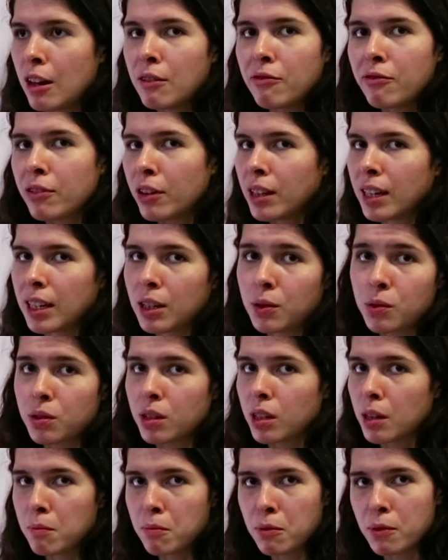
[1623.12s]
it felt like it was
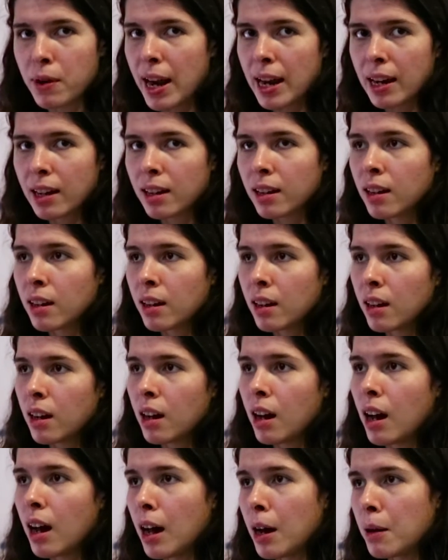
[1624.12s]
gonna break
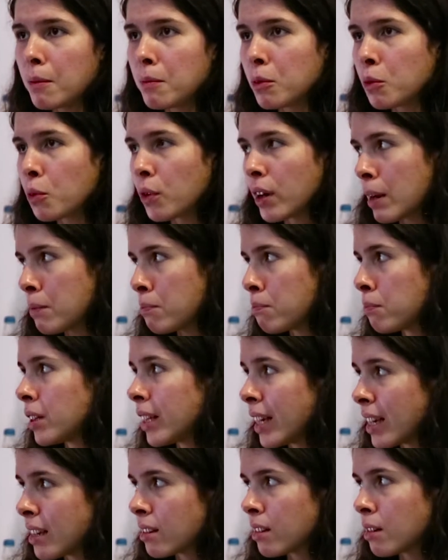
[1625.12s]
when I
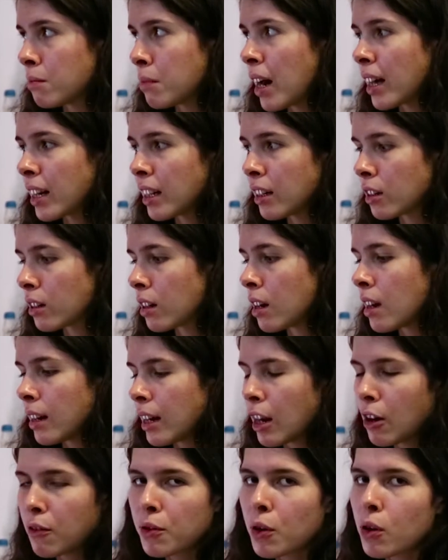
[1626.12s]
placed the monitor.
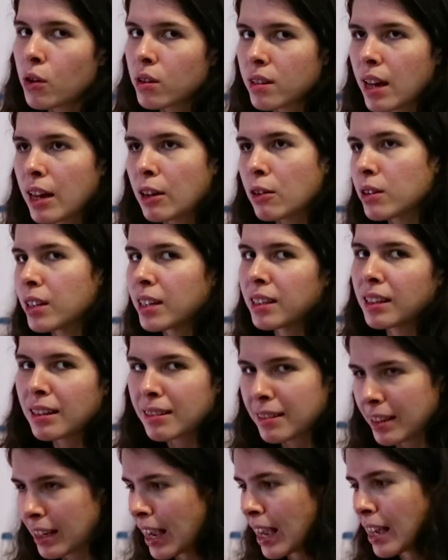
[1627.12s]
Now, of course, I don't think
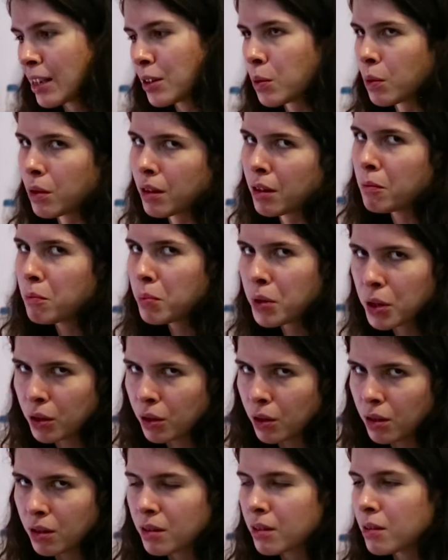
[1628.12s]
that's the case with
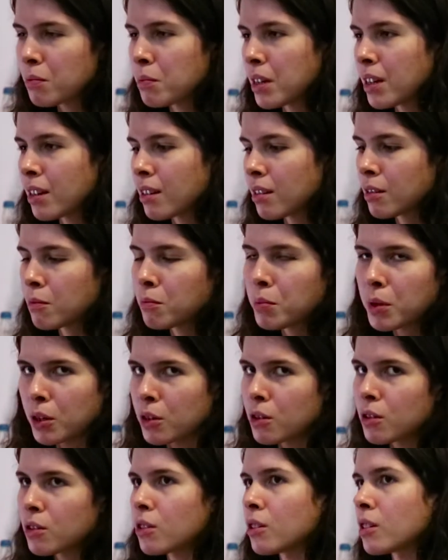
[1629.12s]
computers, because
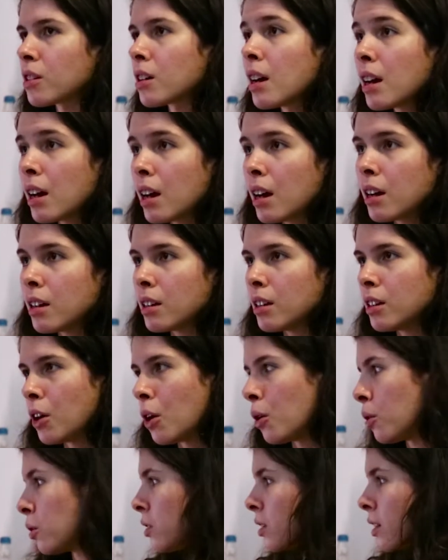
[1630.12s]
computers are,
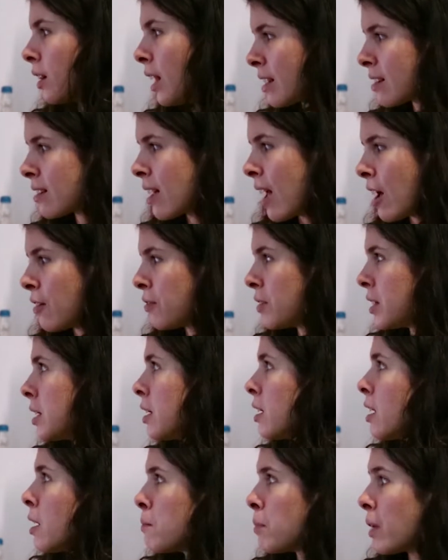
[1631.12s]
less heavy,
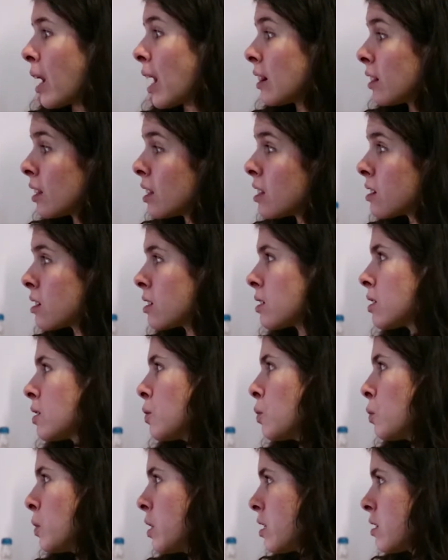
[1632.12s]
but at least
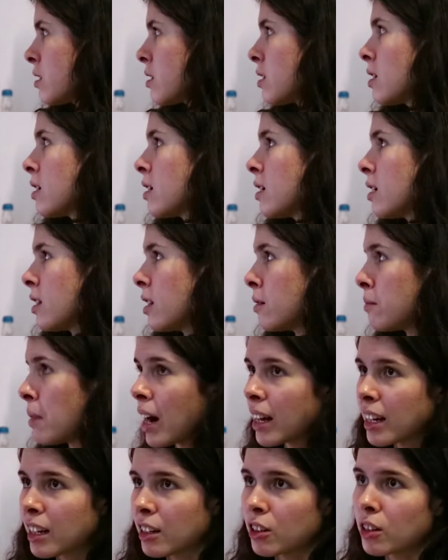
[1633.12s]
with the
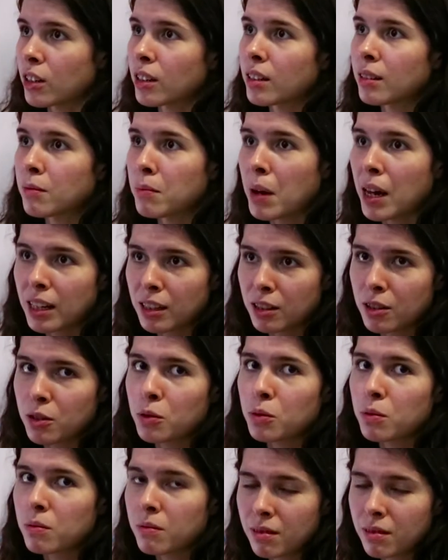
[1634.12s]
monitors,